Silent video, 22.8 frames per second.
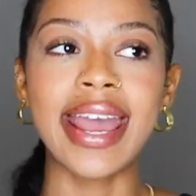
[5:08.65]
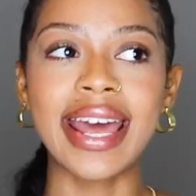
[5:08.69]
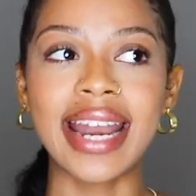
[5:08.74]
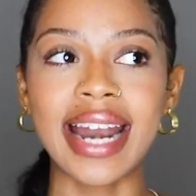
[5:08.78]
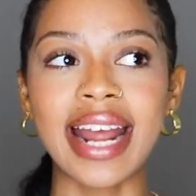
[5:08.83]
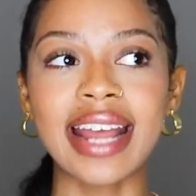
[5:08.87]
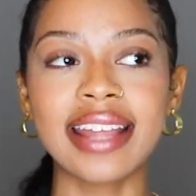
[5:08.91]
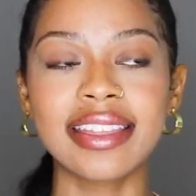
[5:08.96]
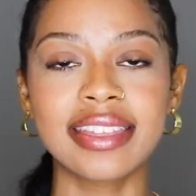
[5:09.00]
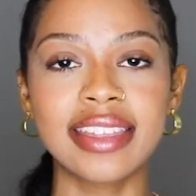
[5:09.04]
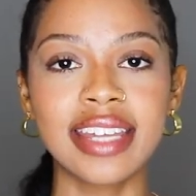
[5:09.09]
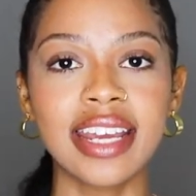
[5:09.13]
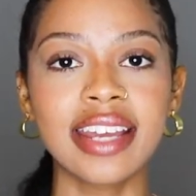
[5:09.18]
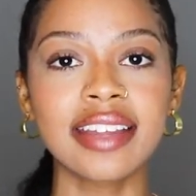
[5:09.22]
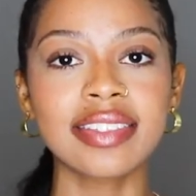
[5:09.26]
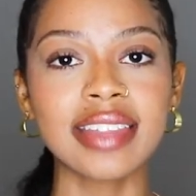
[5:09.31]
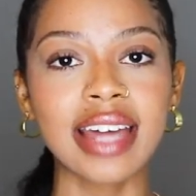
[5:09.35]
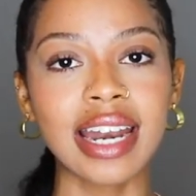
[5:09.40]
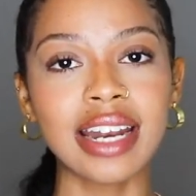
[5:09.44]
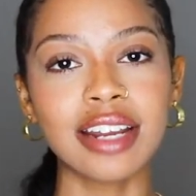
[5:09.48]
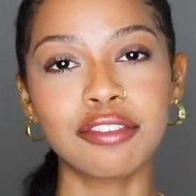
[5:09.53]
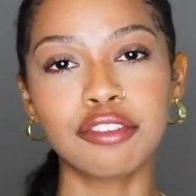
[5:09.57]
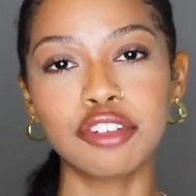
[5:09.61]
And I think
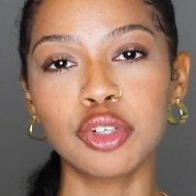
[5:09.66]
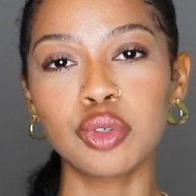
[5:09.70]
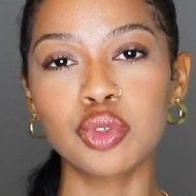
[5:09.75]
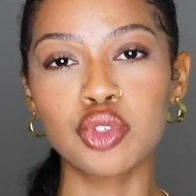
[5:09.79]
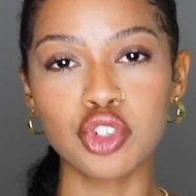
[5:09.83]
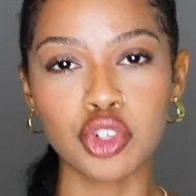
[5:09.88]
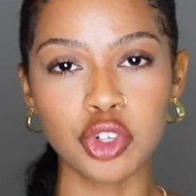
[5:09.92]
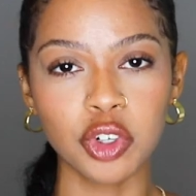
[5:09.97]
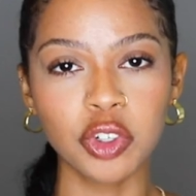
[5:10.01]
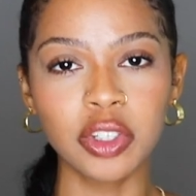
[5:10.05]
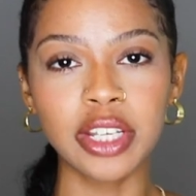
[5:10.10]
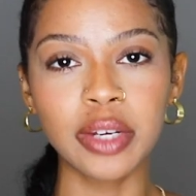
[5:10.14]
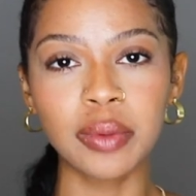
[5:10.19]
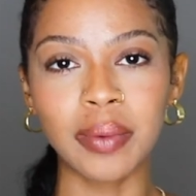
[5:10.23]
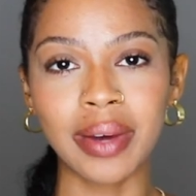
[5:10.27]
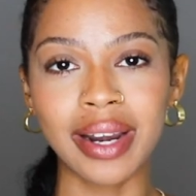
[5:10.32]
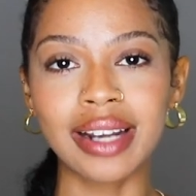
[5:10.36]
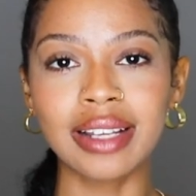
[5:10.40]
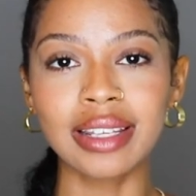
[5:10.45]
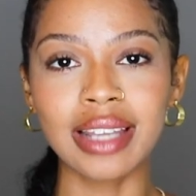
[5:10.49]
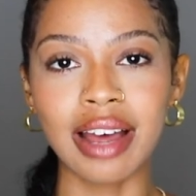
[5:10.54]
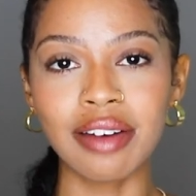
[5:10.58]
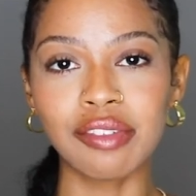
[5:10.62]
that if you truly
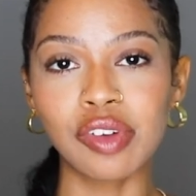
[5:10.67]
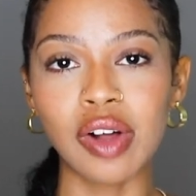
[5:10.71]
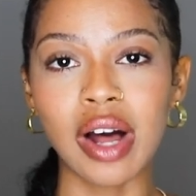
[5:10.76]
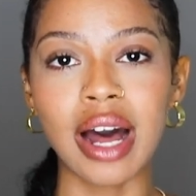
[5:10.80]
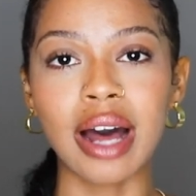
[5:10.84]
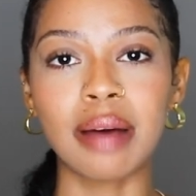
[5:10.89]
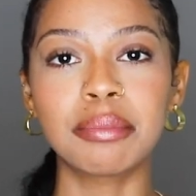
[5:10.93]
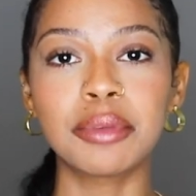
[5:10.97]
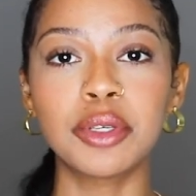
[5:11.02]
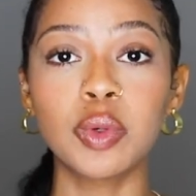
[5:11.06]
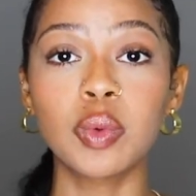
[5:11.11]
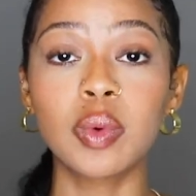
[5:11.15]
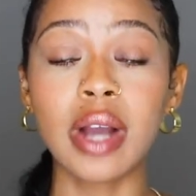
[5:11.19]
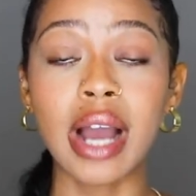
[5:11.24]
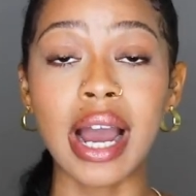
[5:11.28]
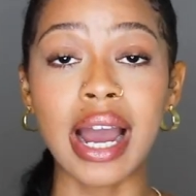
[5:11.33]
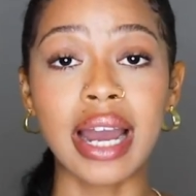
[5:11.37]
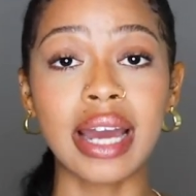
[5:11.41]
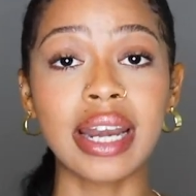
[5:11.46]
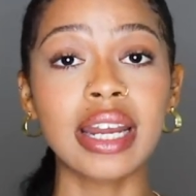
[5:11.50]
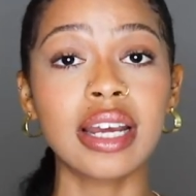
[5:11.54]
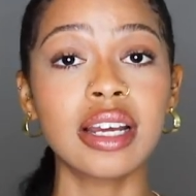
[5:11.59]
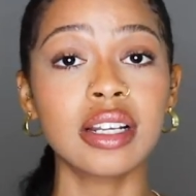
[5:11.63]
wanna level up, you
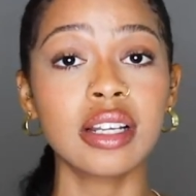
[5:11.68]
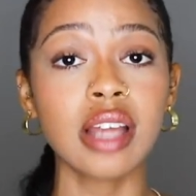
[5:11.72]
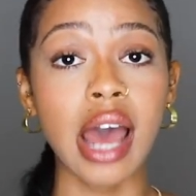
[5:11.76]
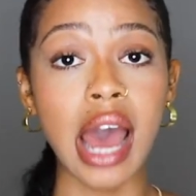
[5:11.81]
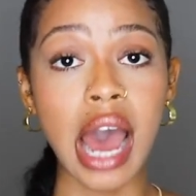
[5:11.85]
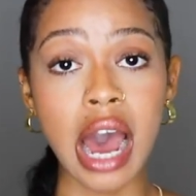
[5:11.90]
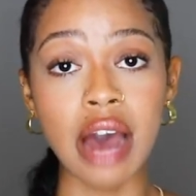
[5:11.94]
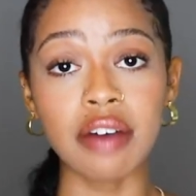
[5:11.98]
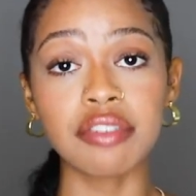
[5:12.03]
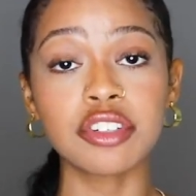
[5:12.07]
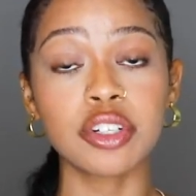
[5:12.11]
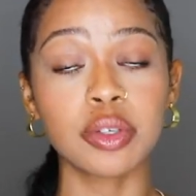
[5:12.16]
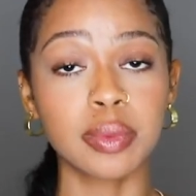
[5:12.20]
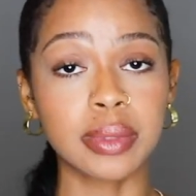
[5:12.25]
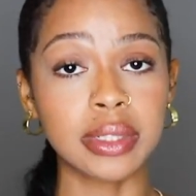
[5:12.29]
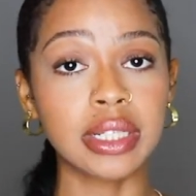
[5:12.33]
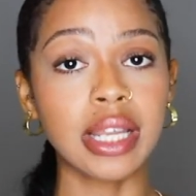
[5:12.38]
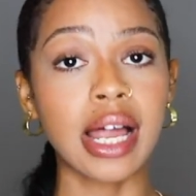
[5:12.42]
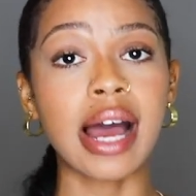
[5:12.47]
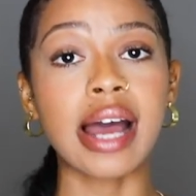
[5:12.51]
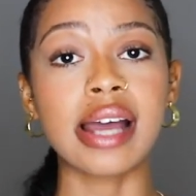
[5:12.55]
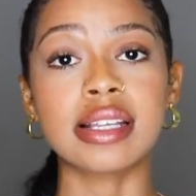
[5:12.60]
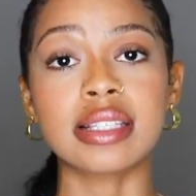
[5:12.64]
kinda have to
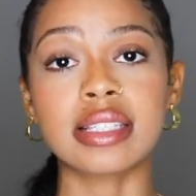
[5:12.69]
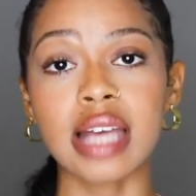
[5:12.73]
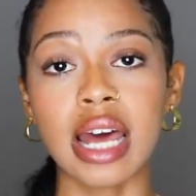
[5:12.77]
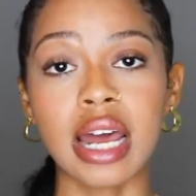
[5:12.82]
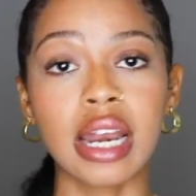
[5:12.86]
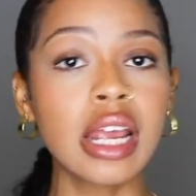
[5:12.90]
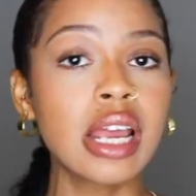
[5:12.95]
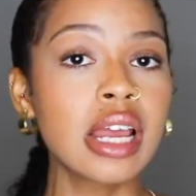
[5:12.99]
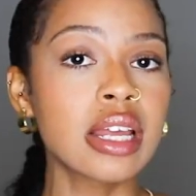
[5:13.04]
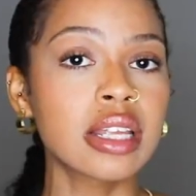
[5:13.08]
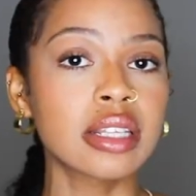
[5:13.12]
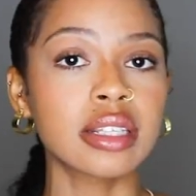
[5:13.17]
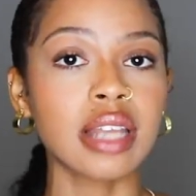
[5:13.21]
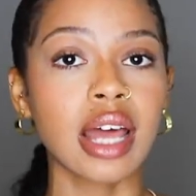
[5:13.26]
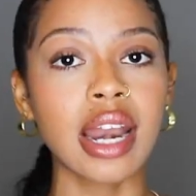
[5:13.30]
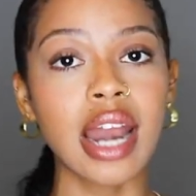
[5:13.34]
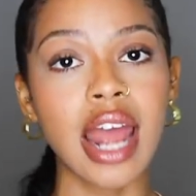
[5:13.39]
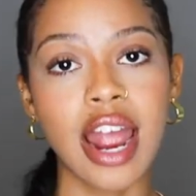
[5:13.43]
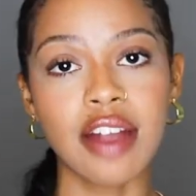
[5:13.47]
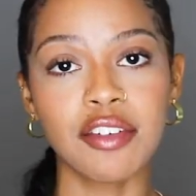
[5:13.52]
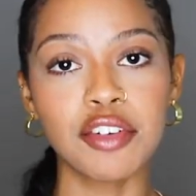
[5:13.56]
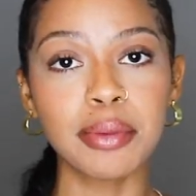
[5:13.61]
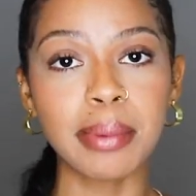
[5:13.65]
realize that not
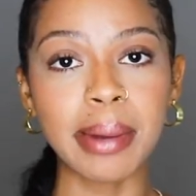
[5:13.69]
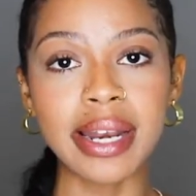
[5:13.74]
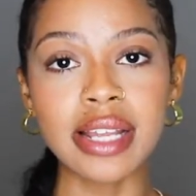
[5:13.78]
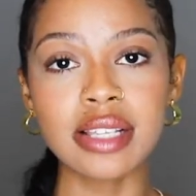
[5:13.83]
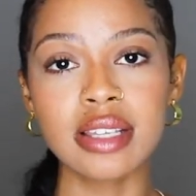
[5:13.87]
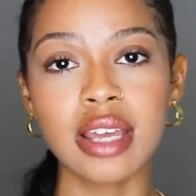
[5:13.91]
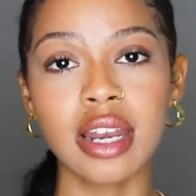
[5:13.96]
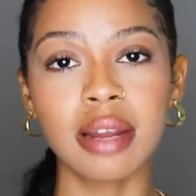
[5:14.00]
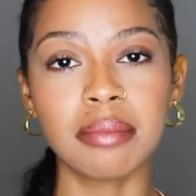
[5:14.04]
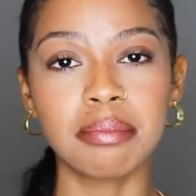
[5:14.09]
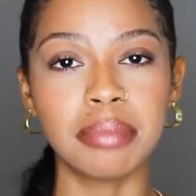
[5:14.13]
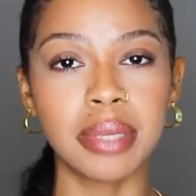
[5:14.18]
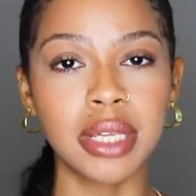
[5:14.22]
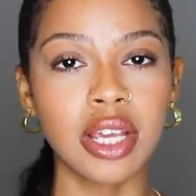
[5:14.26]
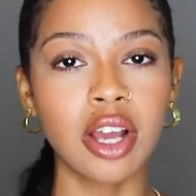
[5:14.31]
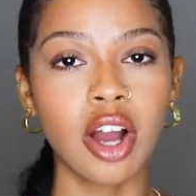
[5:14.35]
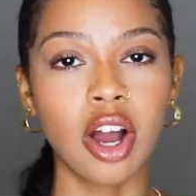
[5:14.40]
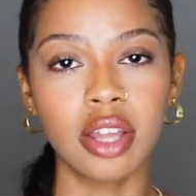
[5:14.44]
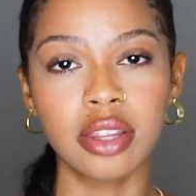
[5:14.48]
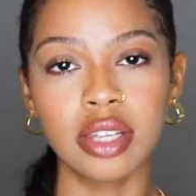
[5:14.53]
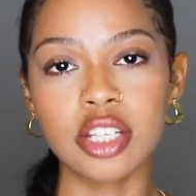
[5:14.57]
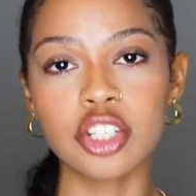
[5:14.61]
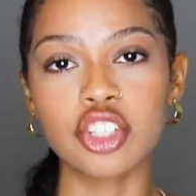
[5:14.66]
everybody's gonna be
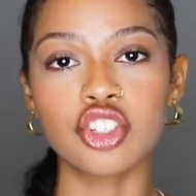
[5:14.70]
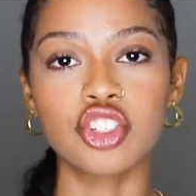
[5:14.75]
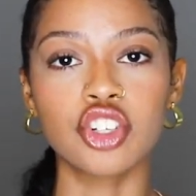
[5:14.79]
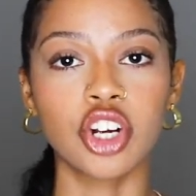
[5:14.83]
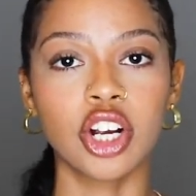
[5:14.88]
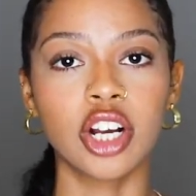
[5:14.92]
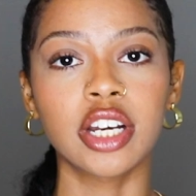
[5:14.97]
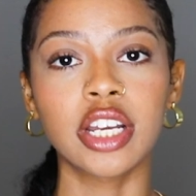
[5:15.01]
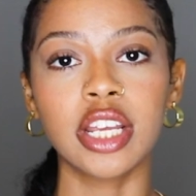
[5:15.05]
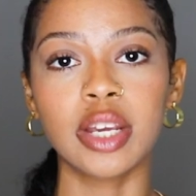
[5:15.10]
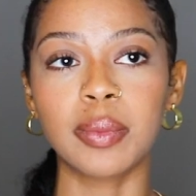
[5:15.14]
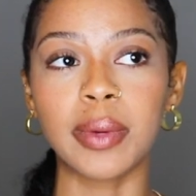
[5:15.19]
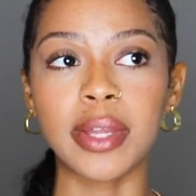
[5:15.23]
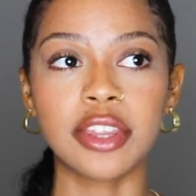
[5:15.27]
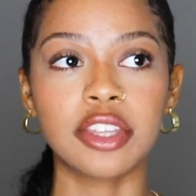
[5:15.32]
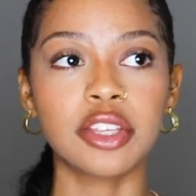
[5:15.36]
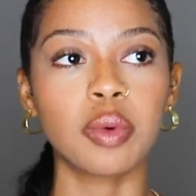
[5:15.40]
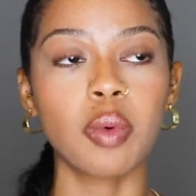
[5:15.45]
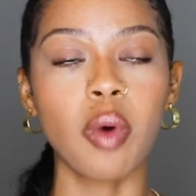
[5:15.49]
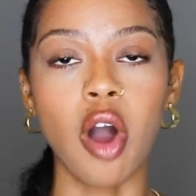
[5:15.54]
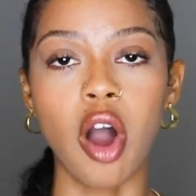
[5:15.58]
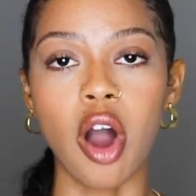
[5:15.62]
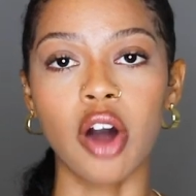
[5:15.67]
on this journey with
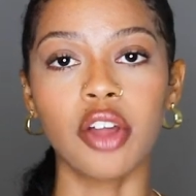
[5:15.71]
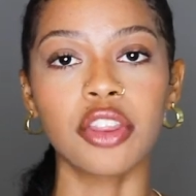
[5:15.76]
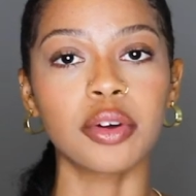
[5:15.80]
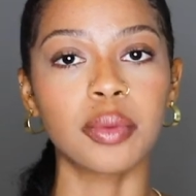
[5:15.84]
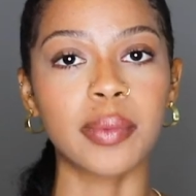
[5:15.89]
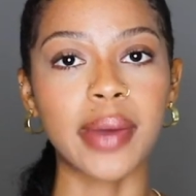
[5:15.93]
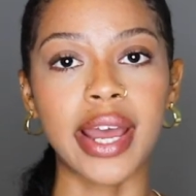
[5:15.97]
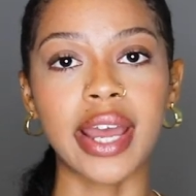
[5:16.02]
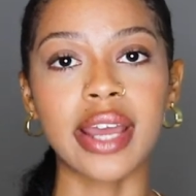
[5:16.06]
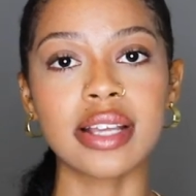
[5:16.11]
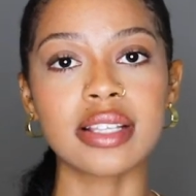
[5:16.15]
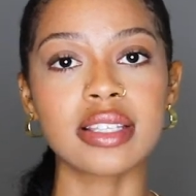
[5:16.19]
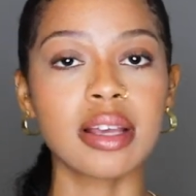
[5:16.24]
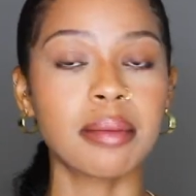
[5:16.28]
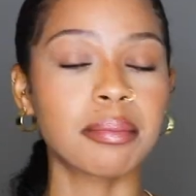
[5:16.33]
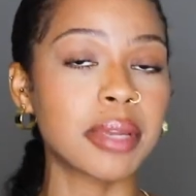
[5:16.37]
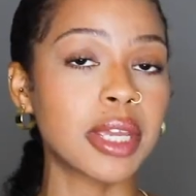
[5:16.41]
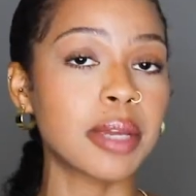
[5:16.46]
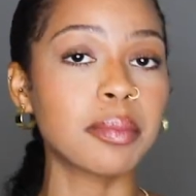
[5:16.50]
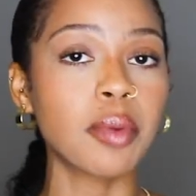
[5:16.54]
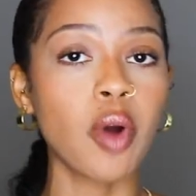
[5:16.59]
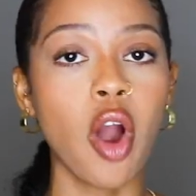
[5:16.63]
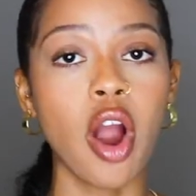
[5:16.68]
you all the way. Some
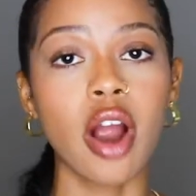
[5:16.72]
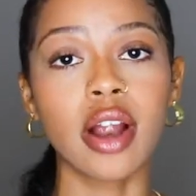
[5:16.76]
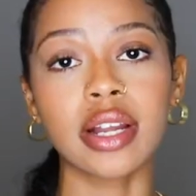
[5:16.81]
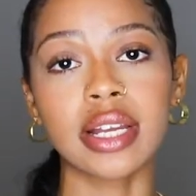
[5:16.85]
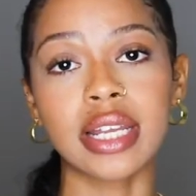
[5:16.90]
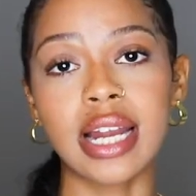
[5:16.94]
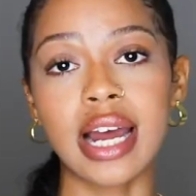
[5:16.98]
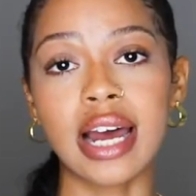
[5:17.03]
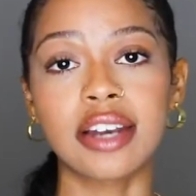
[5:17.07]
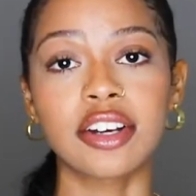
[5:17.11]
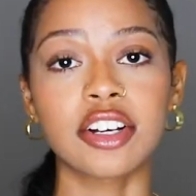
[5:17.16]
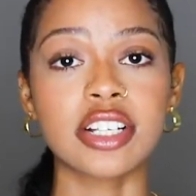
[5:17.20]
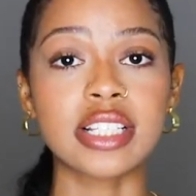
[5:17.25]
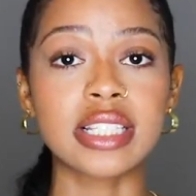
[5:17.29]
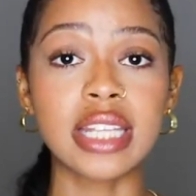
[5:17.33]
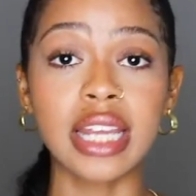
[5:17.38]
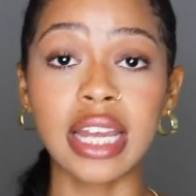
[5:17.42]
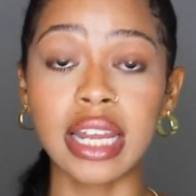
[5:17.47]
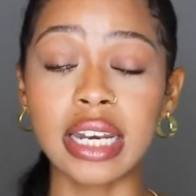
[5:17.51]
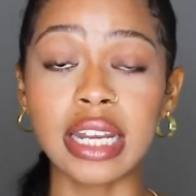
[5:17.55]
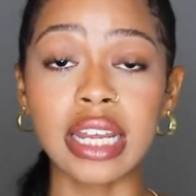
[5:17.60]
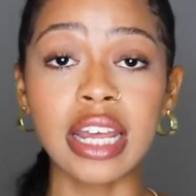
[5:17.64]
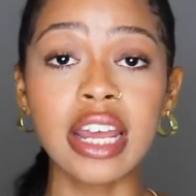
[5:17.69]
people aren't gonna
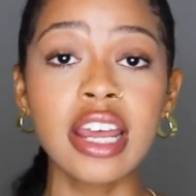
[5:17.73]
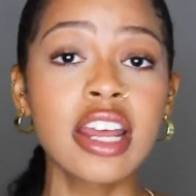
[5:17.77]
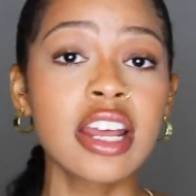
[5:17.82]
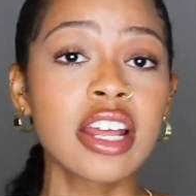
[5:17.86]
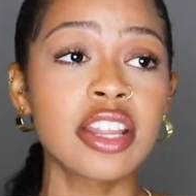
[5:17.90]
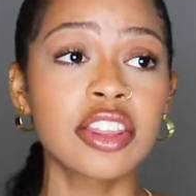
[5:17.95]
understand it.